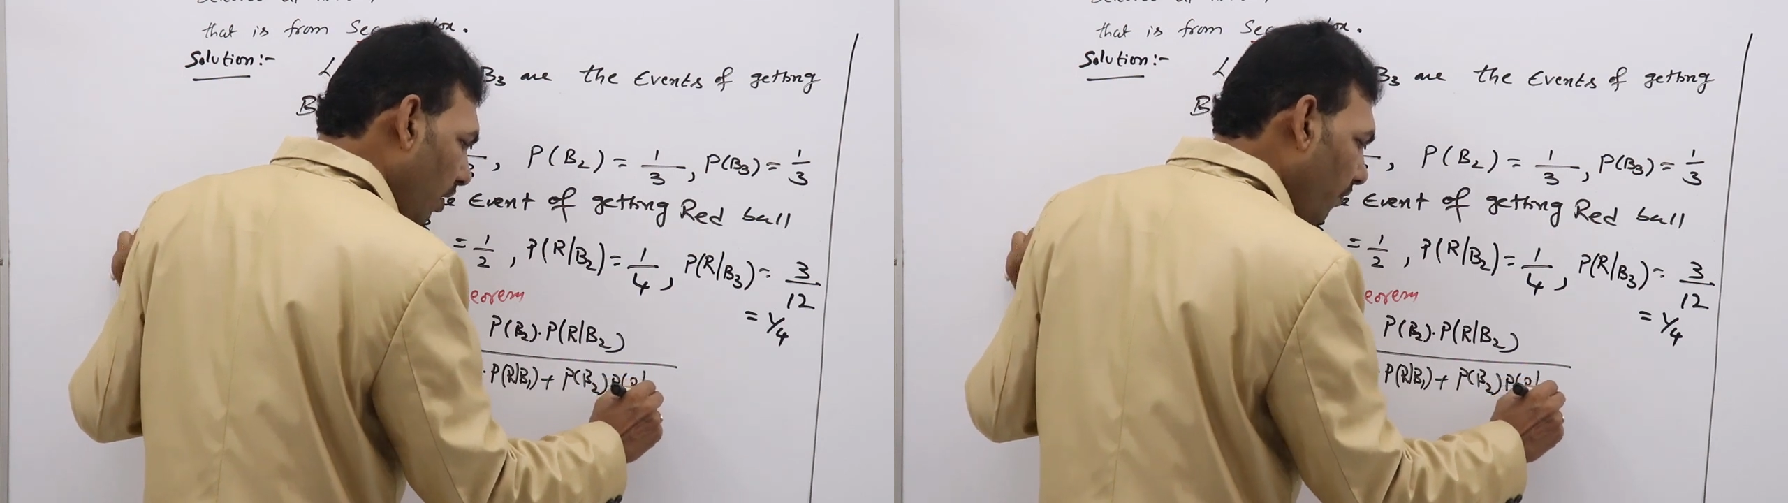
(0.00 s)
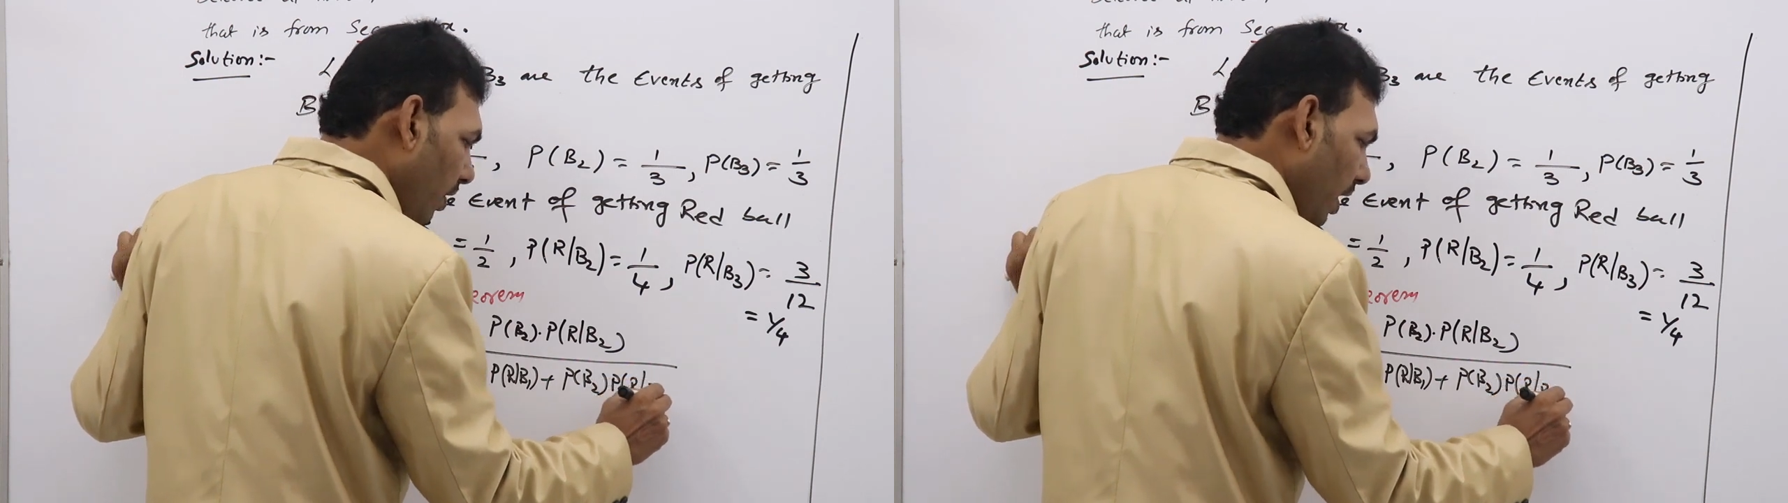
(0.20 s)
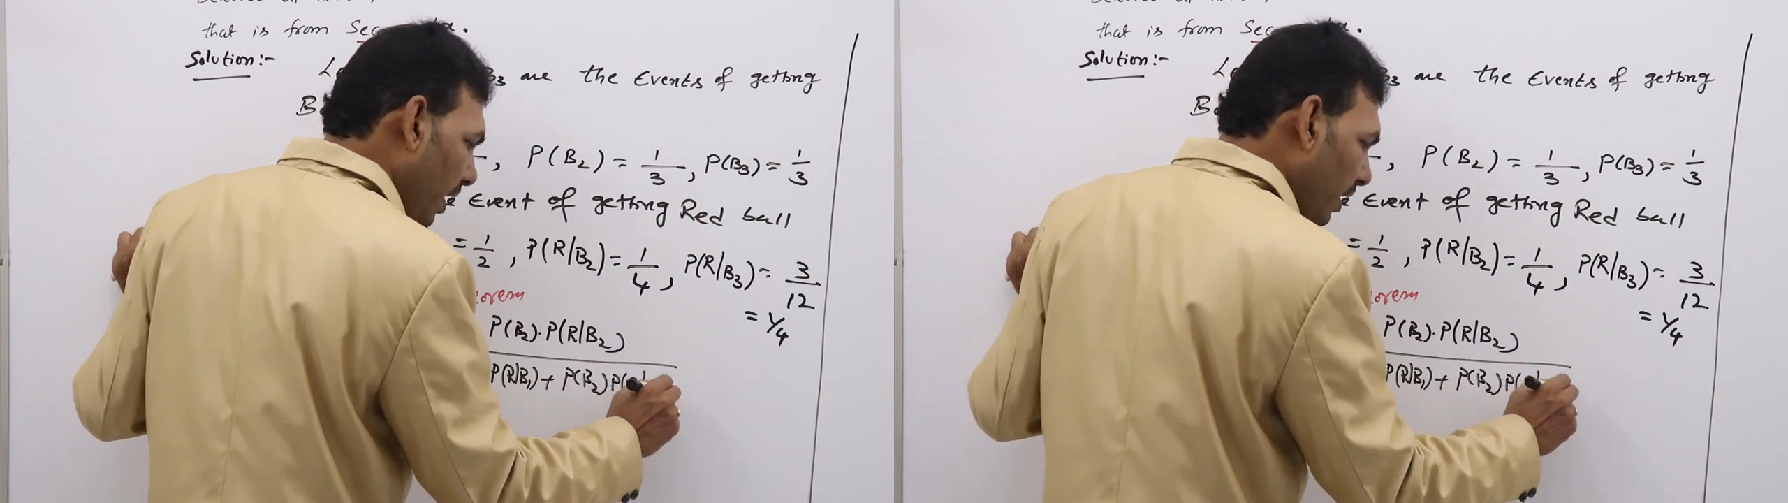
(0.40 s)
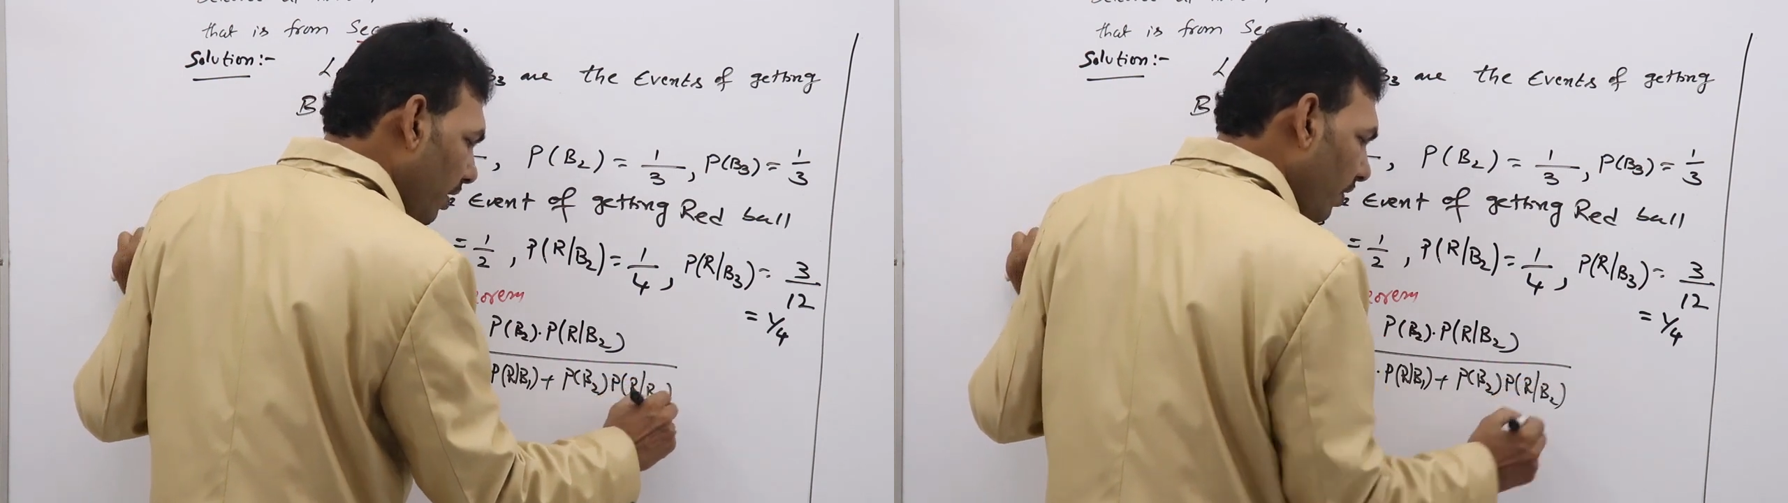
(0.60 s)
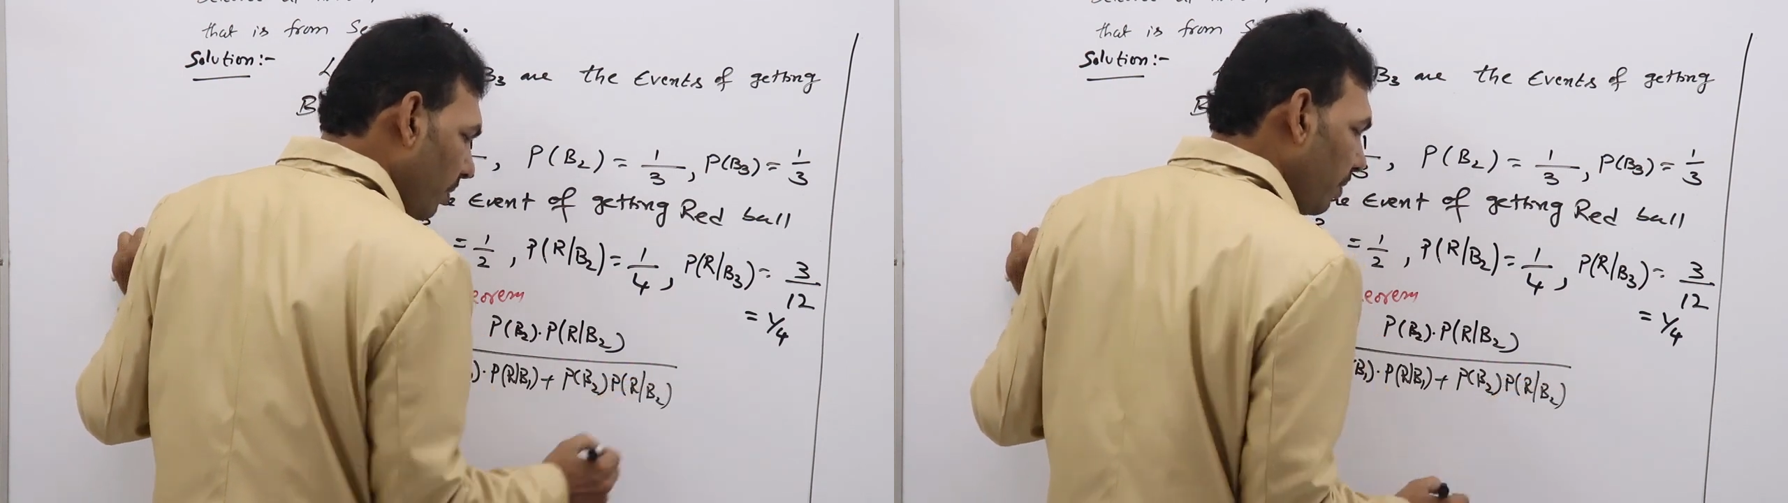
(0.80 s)
R
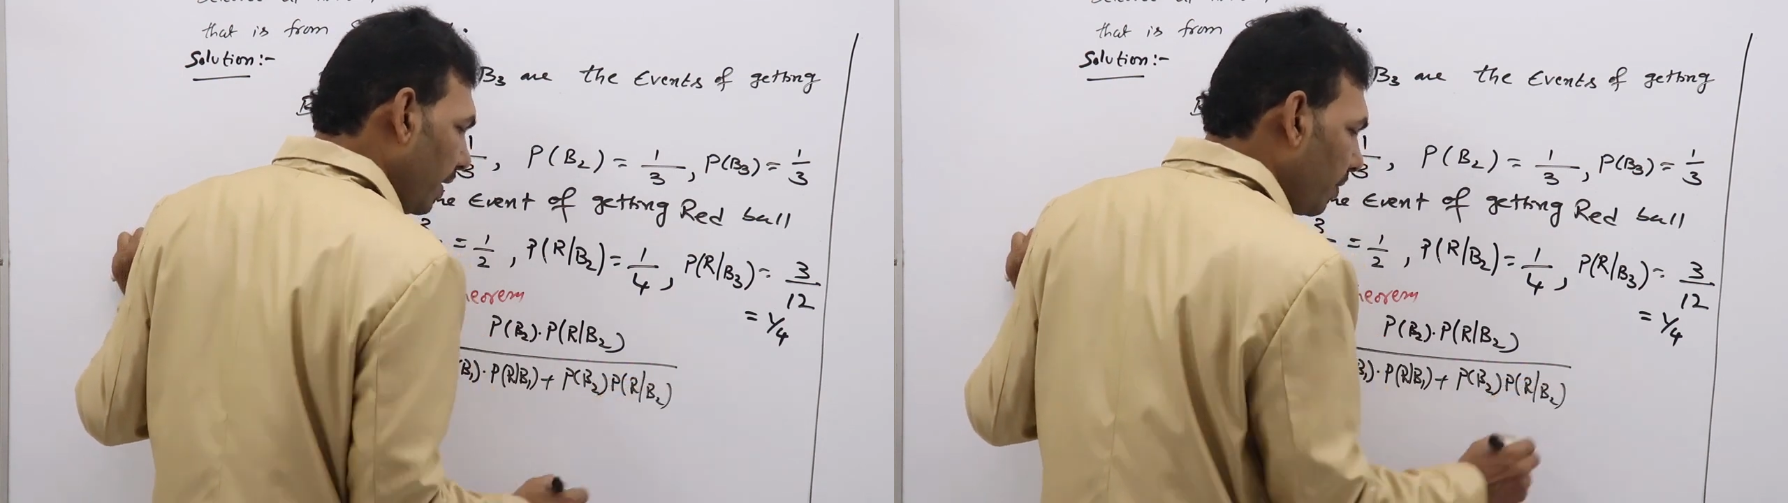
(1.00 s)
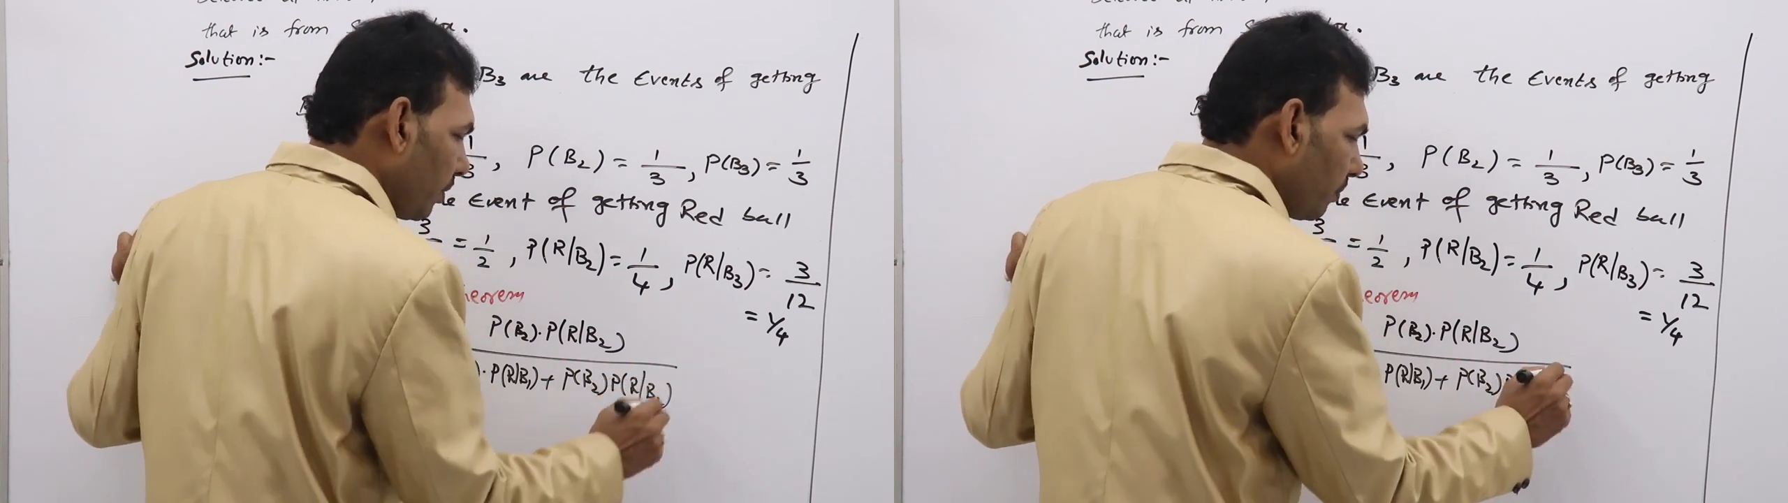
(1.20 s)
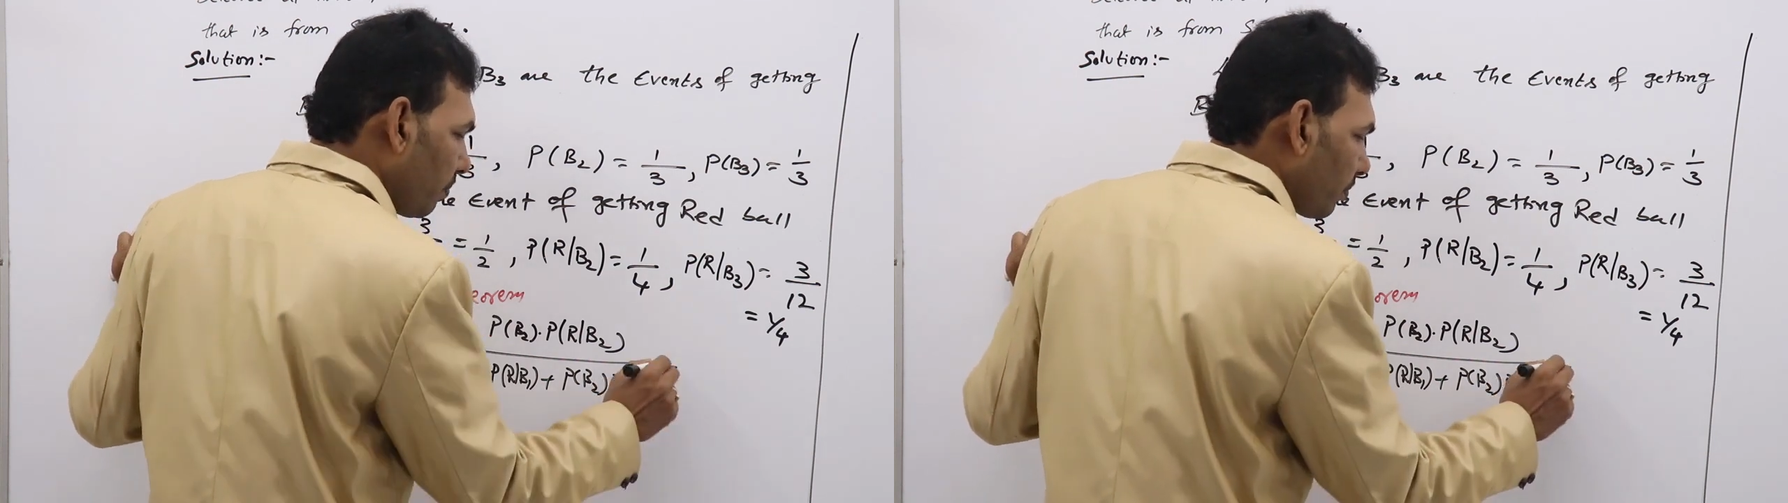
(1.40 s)
given B2